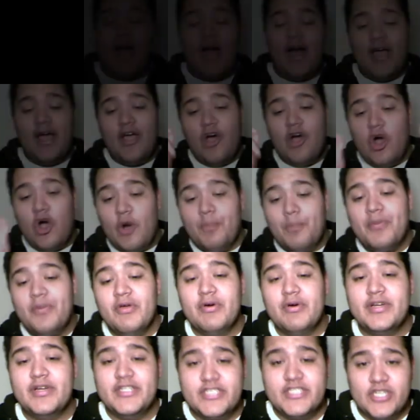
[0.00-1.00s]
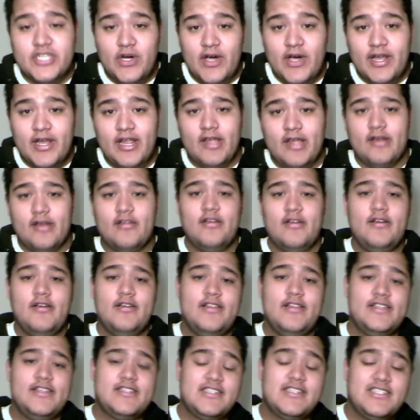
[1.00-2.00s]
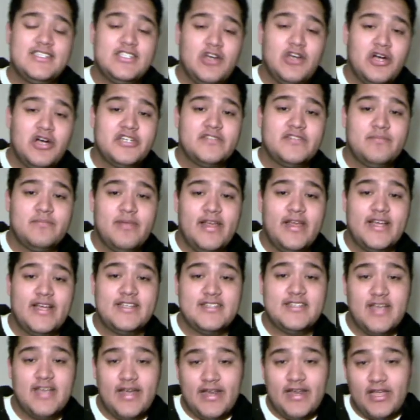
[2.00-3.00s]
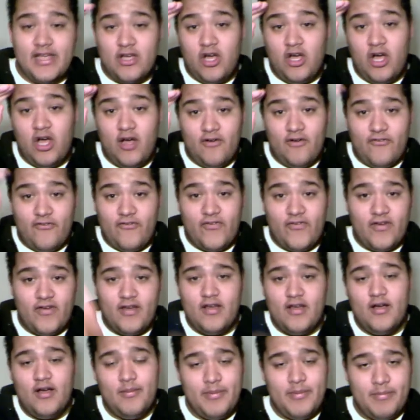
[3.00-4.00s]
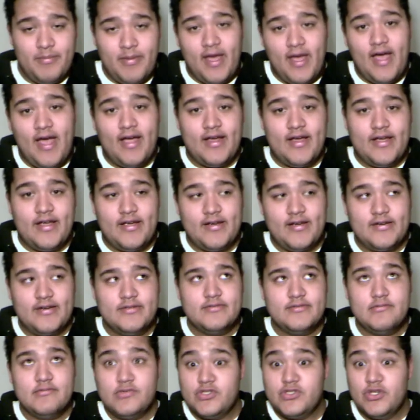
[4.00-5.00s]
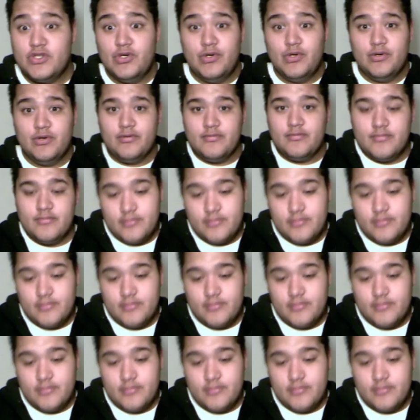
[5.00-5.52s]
I hope you enjoyed it. This is Sergeant Blake signing off. I'll be back soon.